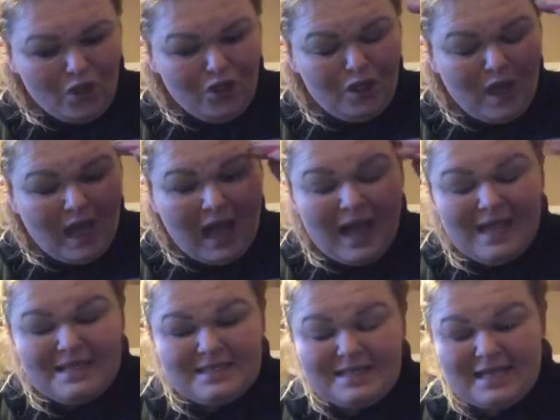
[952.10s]
you know,
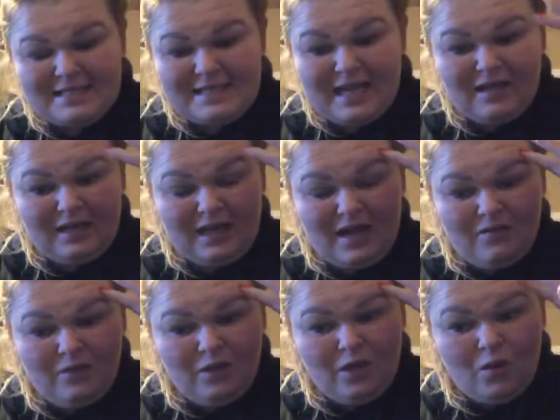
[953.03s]
I sat down and
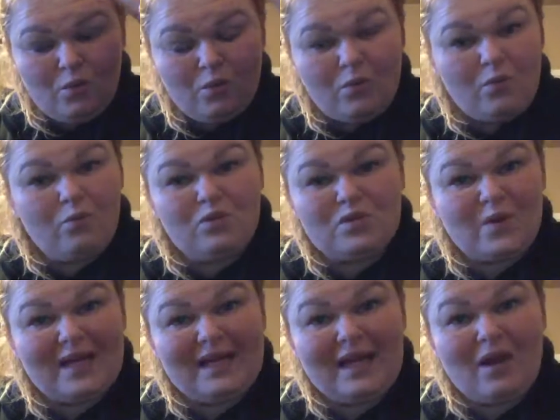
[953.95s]
I, you know, was
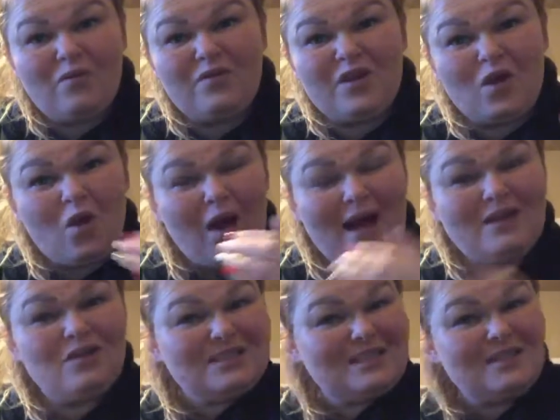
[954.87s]
writing out the, I
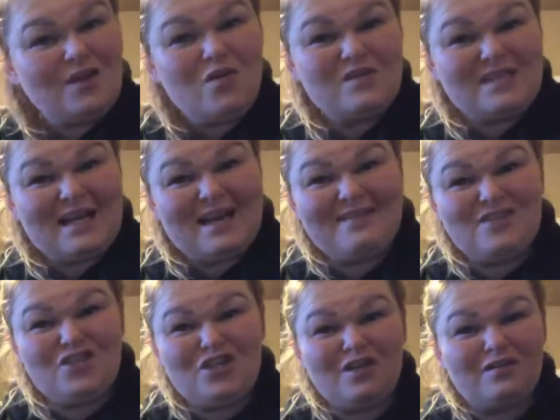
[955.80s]
looked at the goals that I had
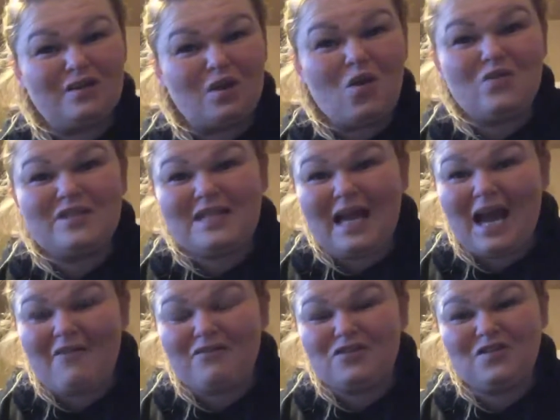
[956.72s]
this year and the goals that I
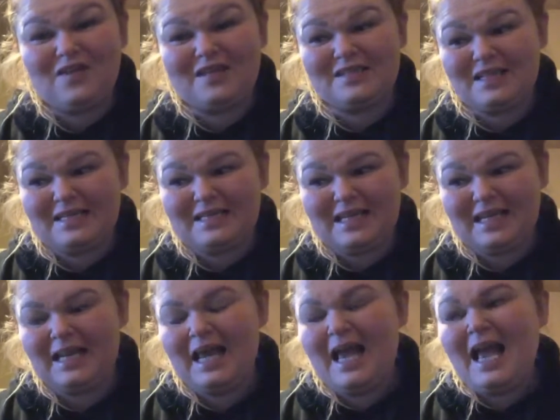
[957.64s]
have for
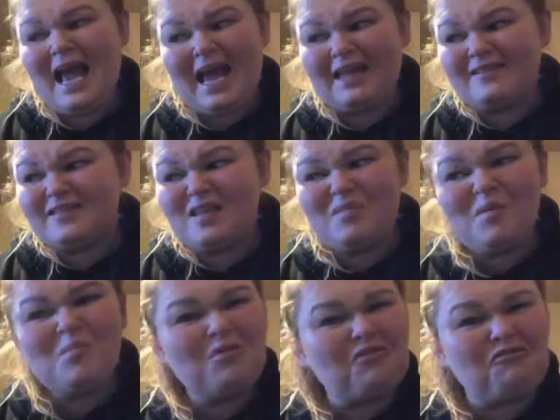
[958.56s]
2018, and some
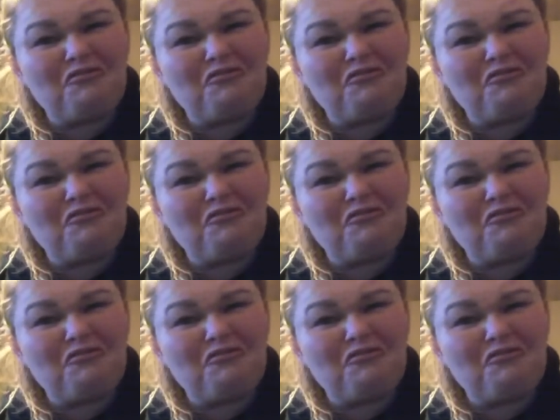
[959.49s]
of them were